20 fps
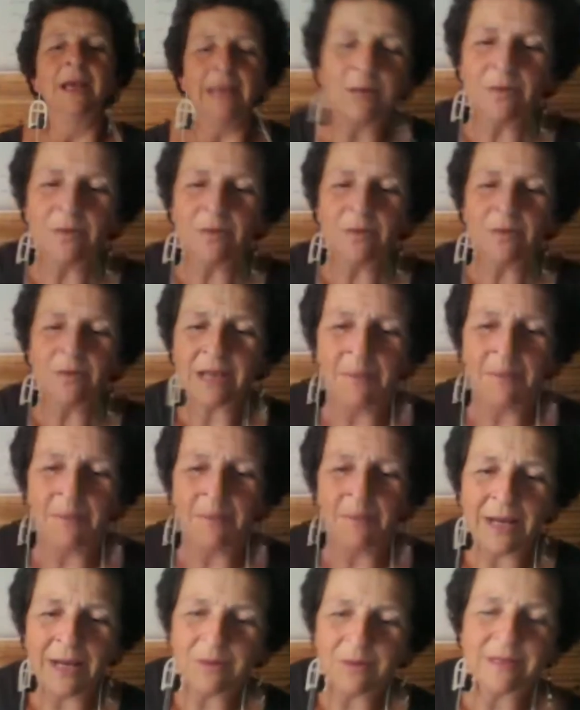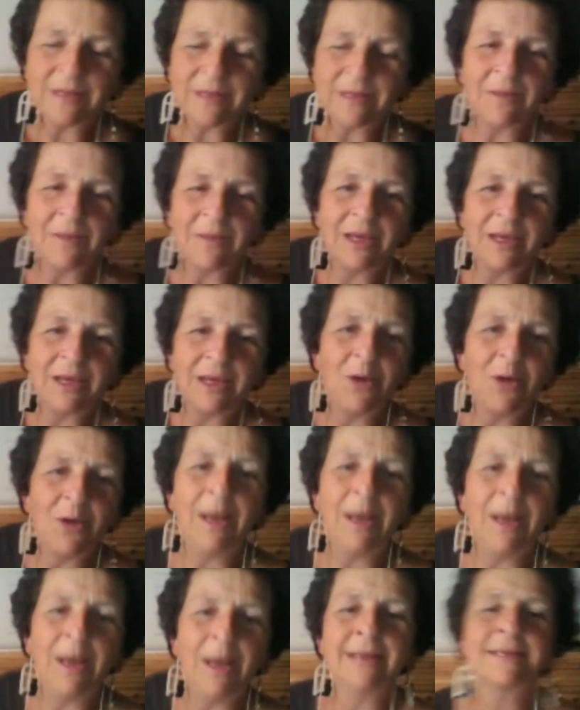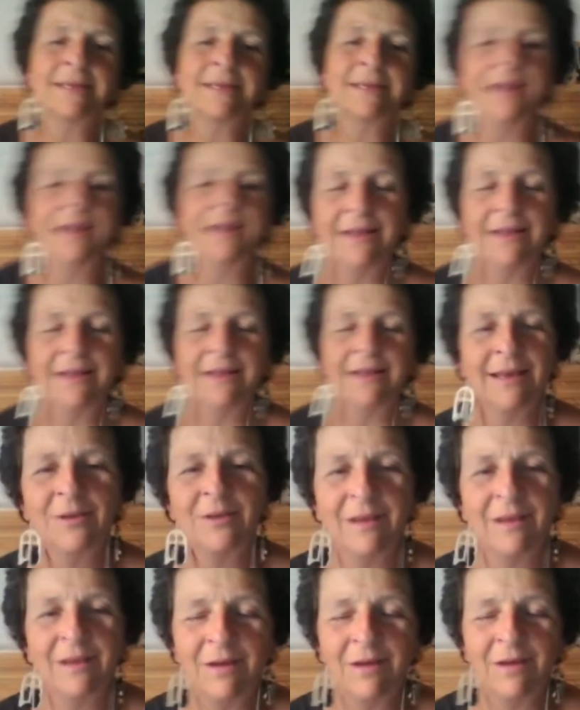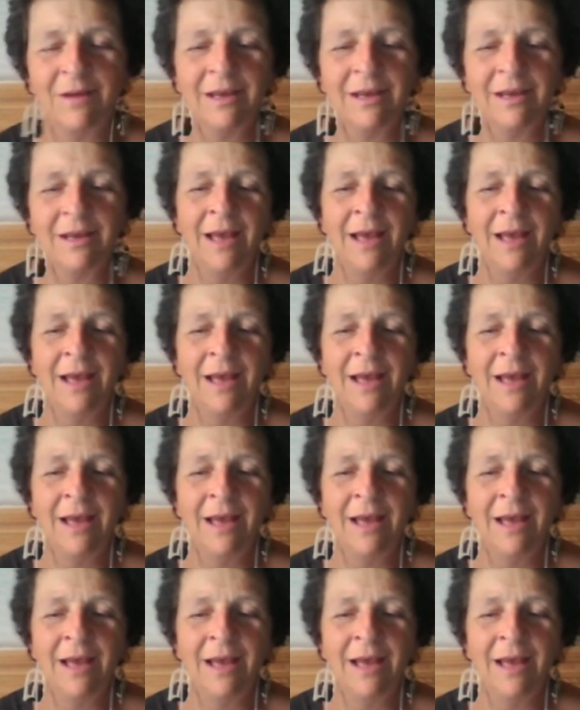want to come back on something Johan said. Thank you, Tarek.